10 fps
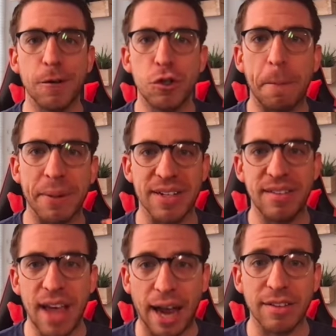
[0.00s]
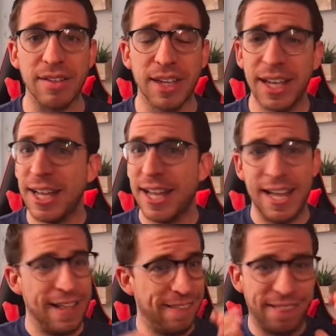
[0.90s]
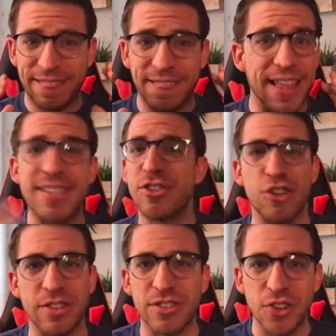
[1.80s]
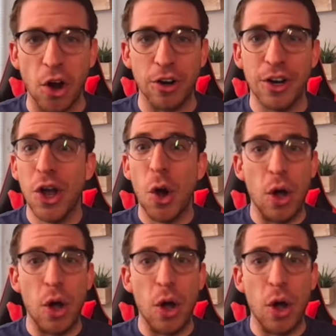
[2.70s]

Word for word: to protect? this is just a start.